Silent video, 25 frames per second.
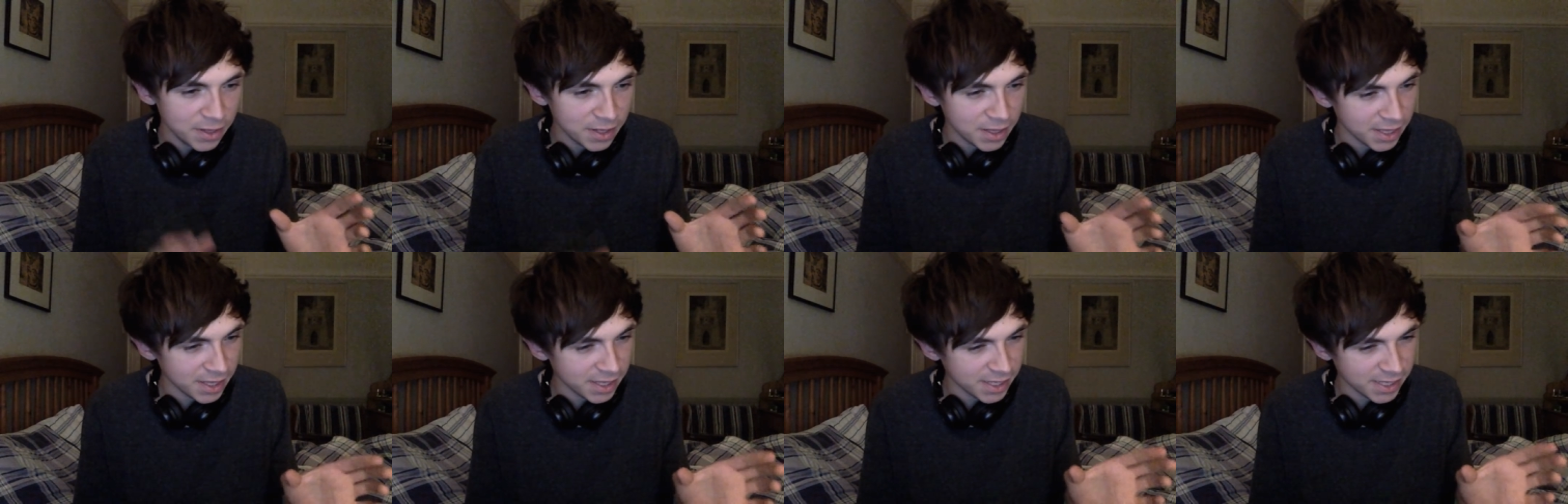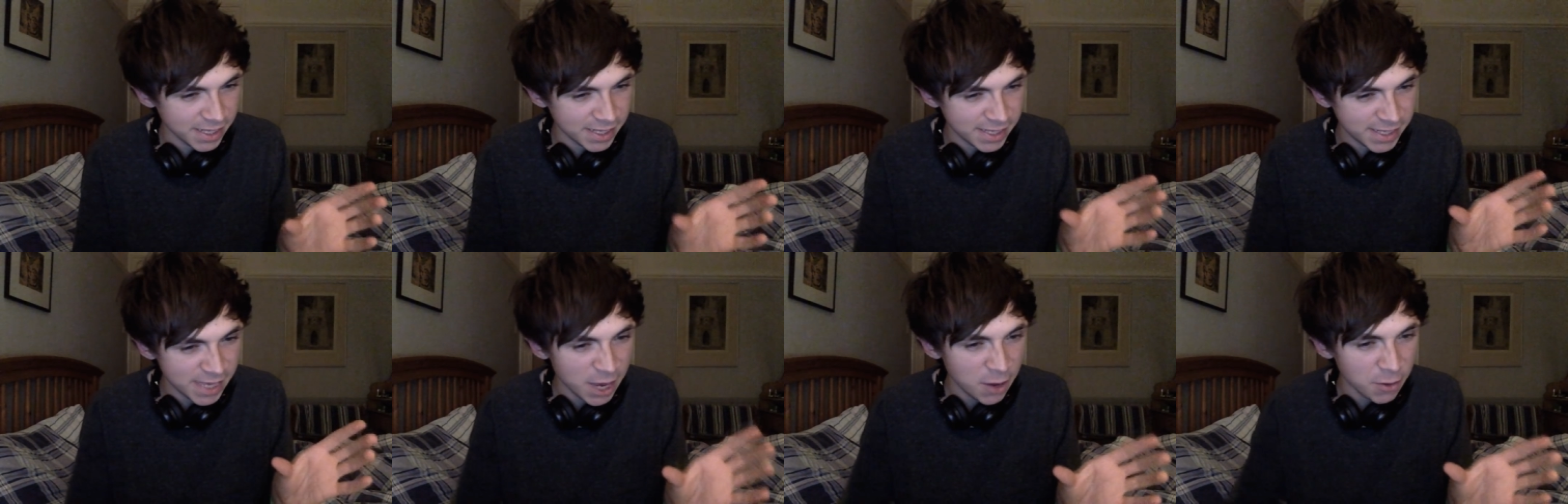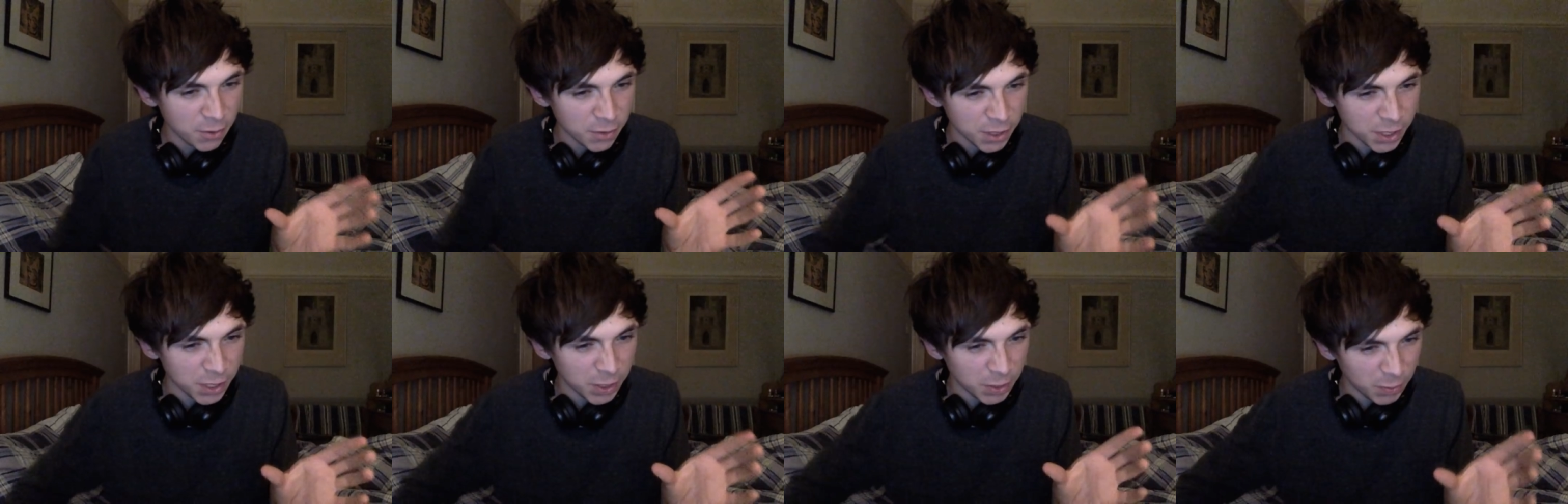just to
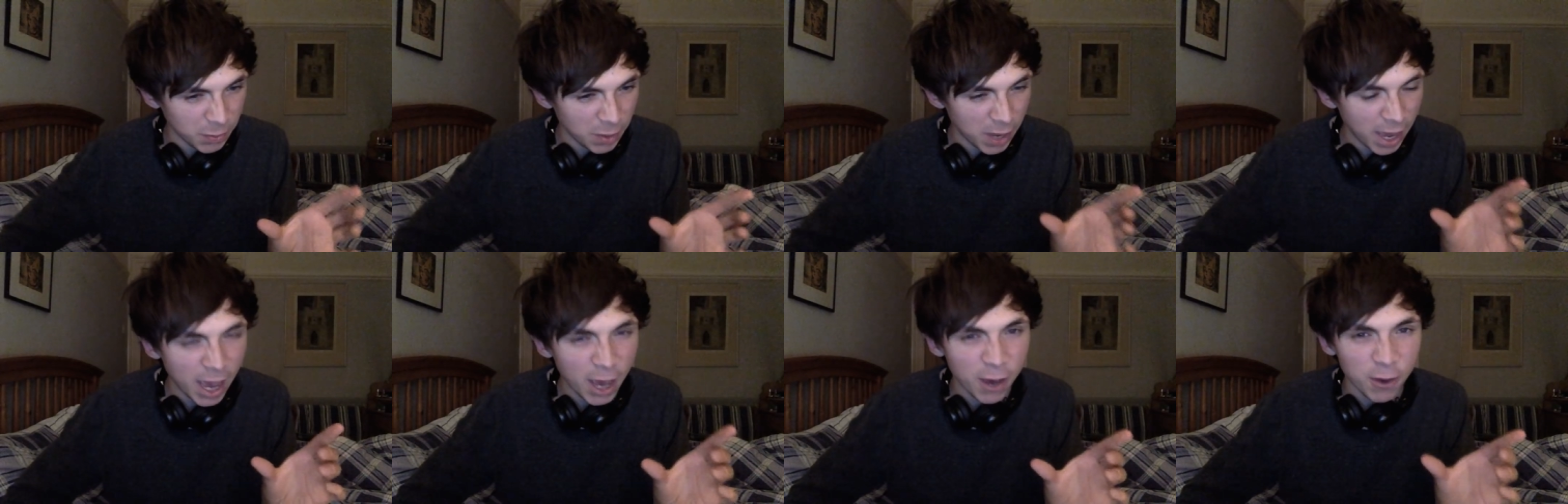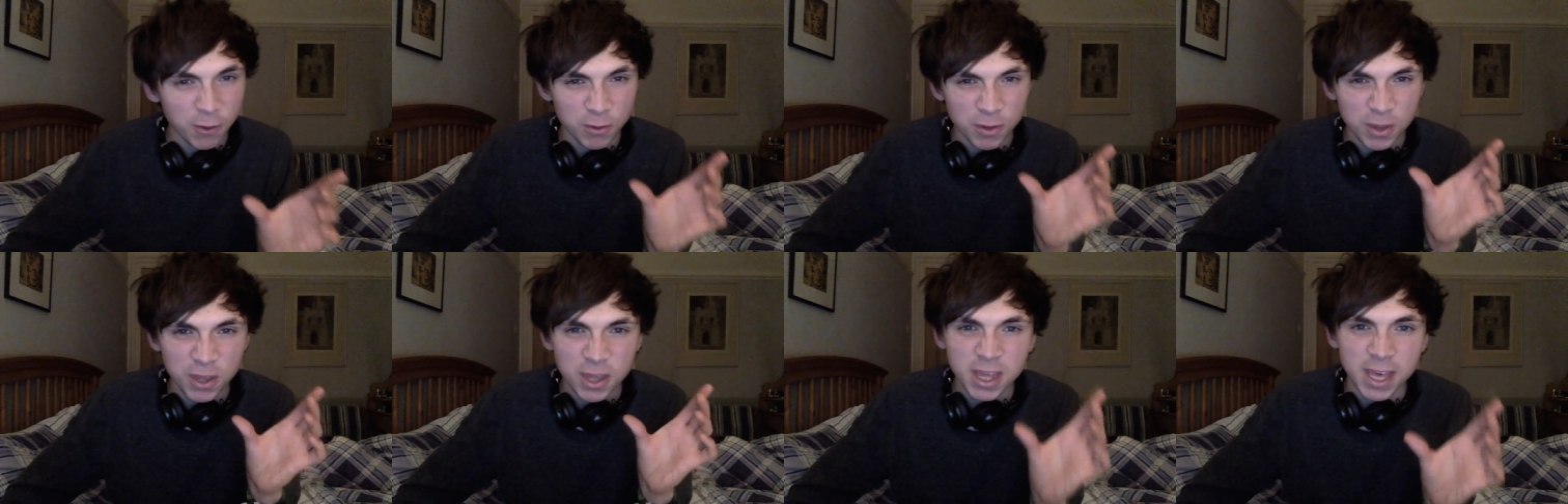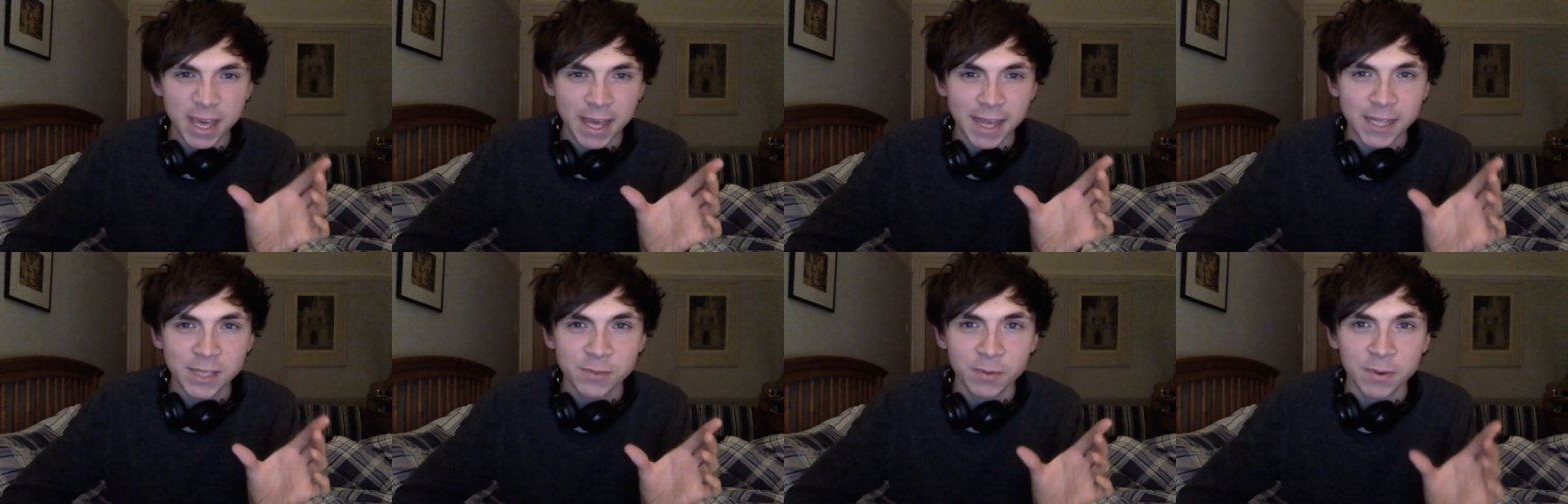tell you how
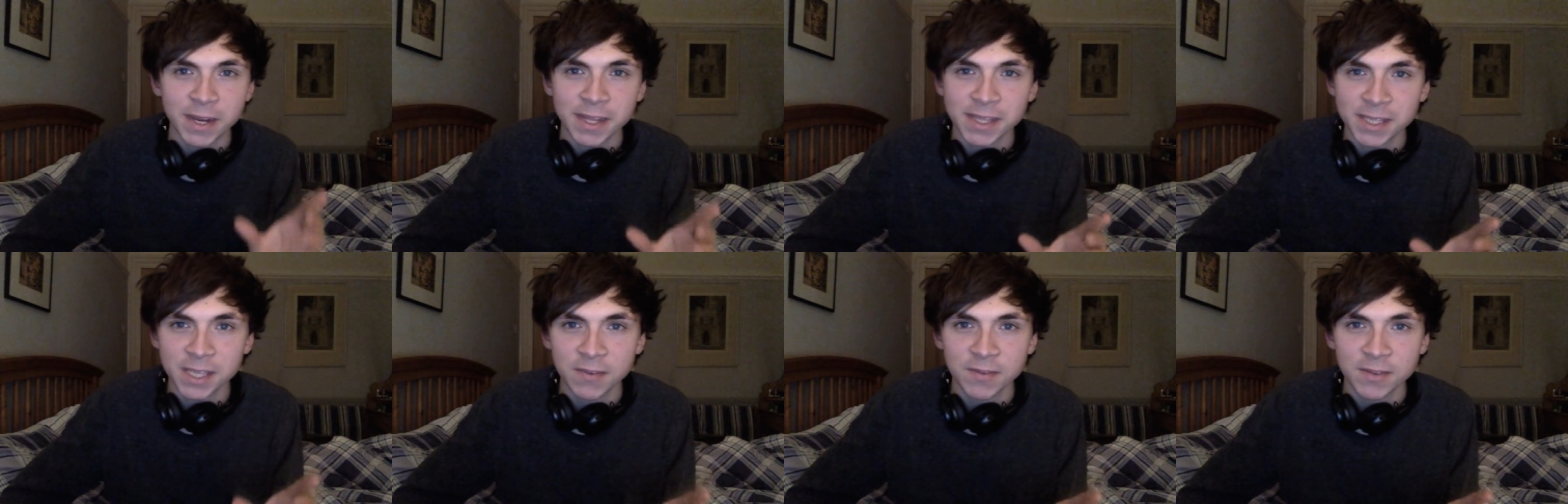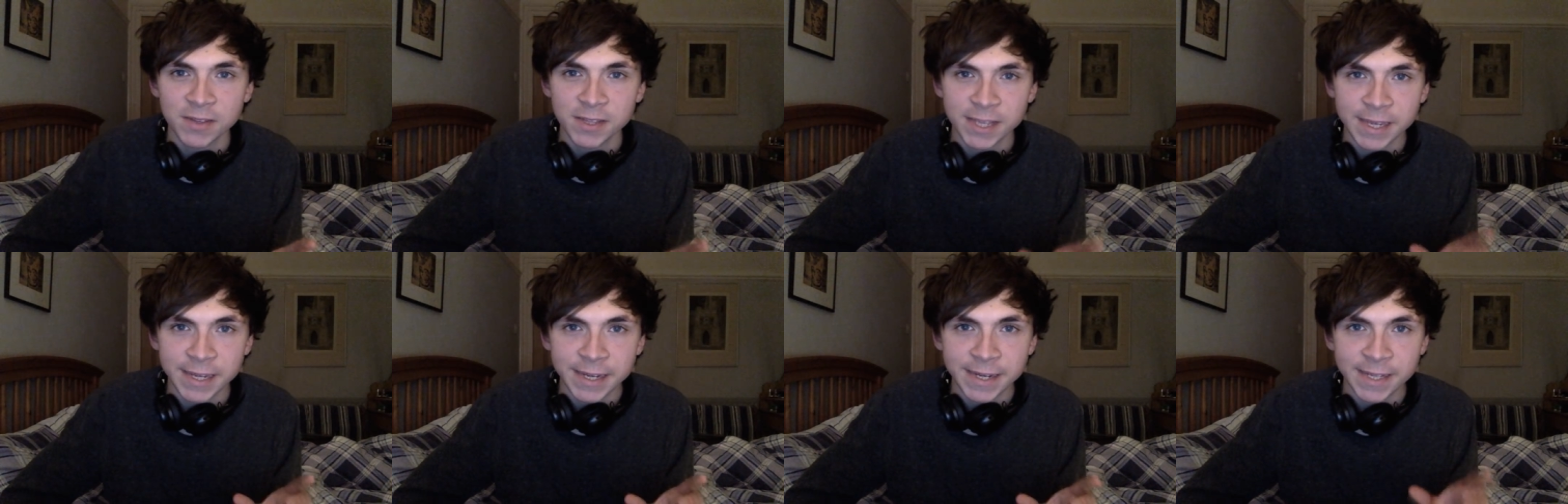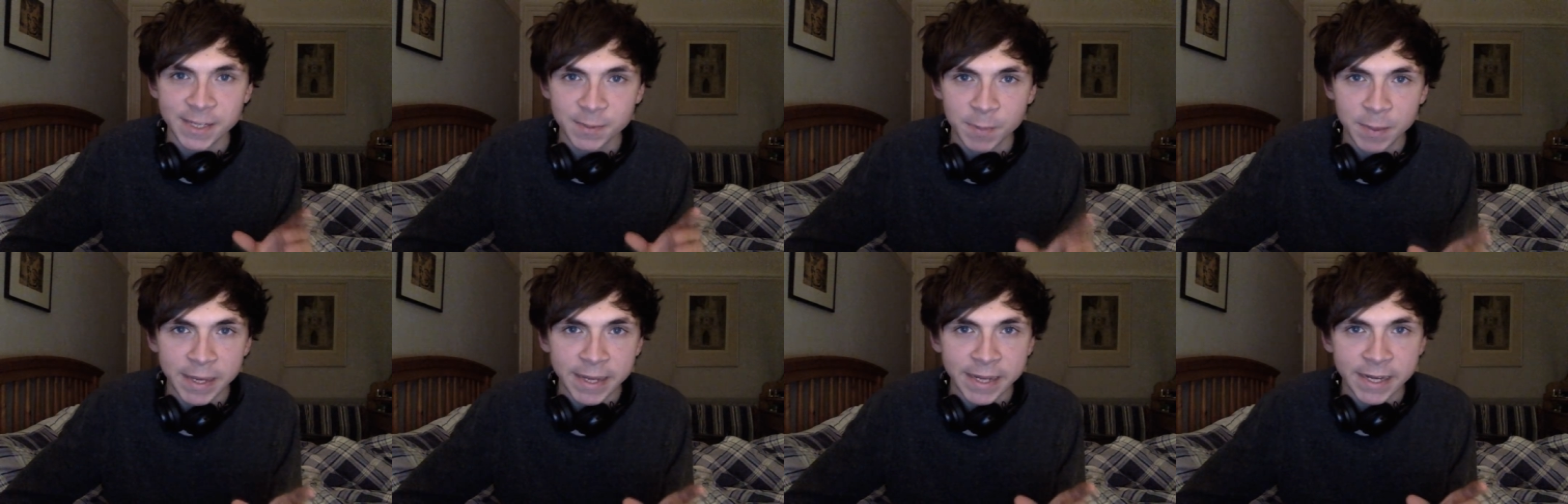shit 2017
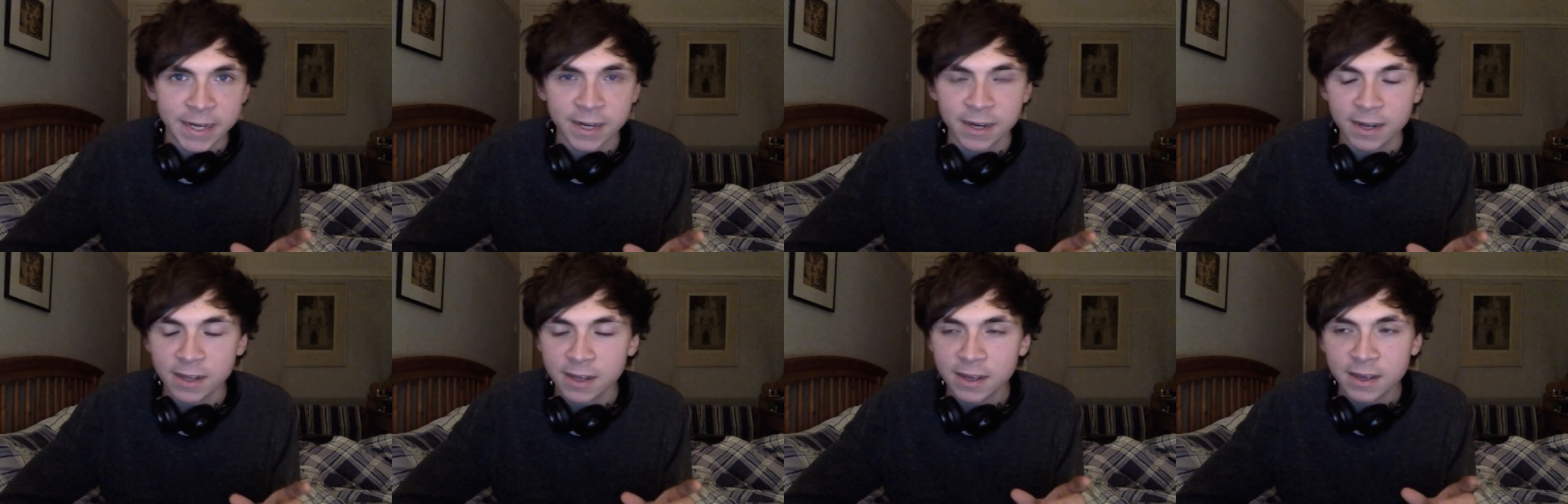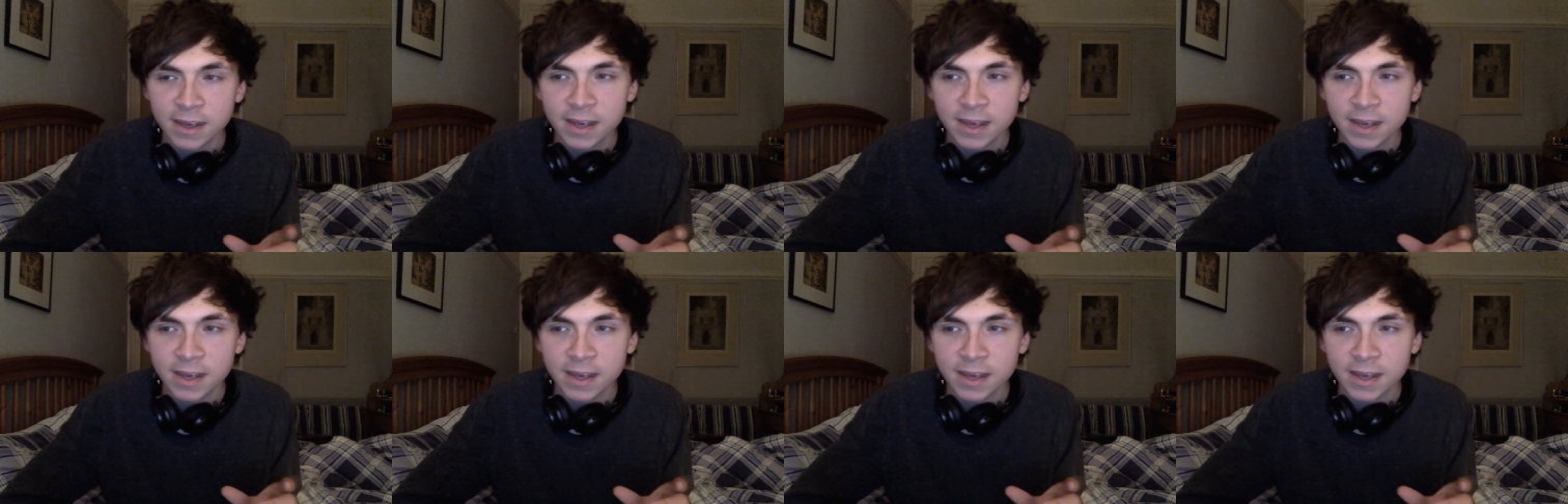has been,